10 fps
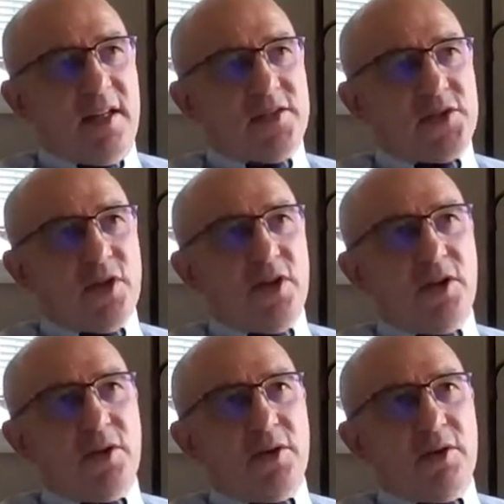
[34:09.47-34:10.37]

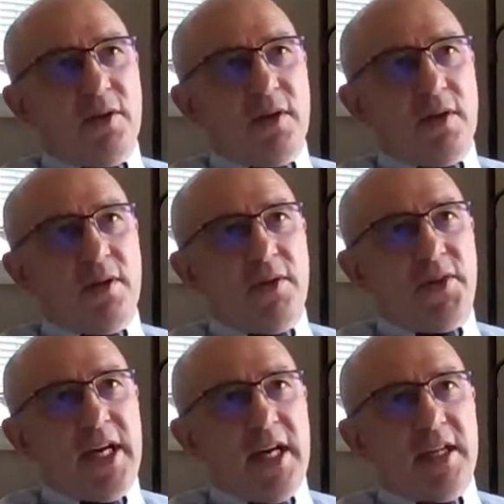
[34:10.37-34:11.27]
So
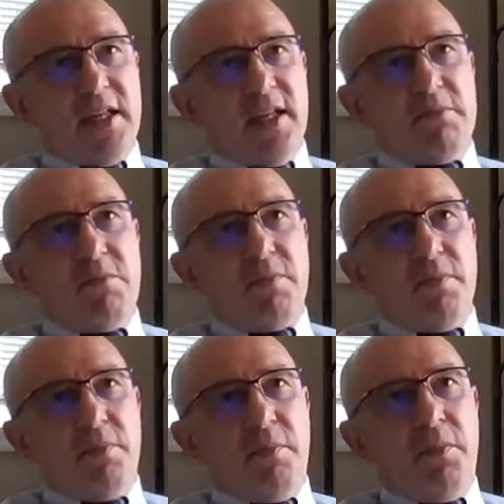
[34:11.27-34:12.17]
data and
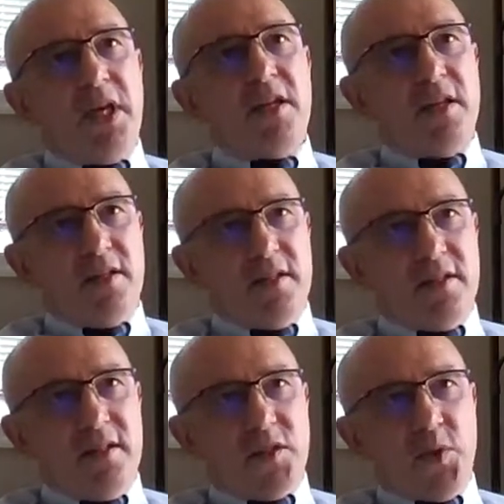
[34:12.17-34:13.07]
meaning
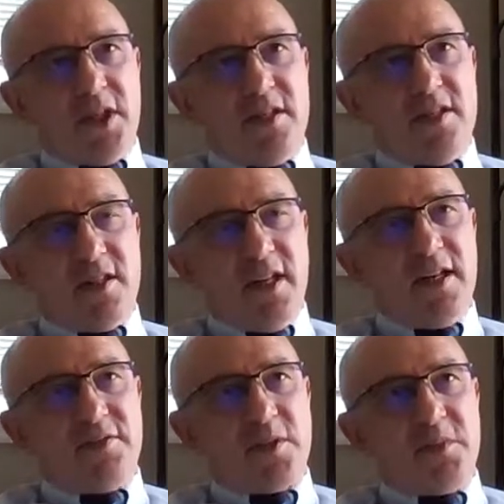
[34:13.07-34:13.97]
that we can
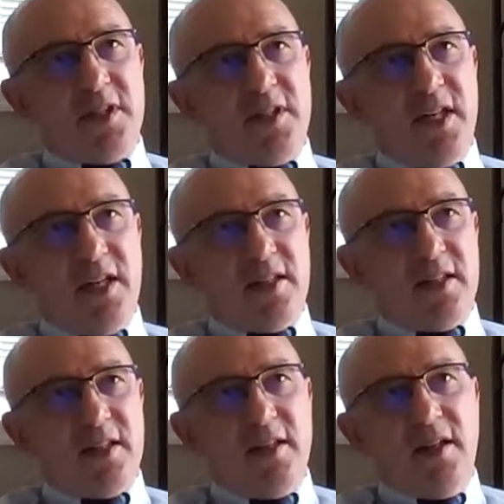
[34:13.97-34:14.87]
derive from that data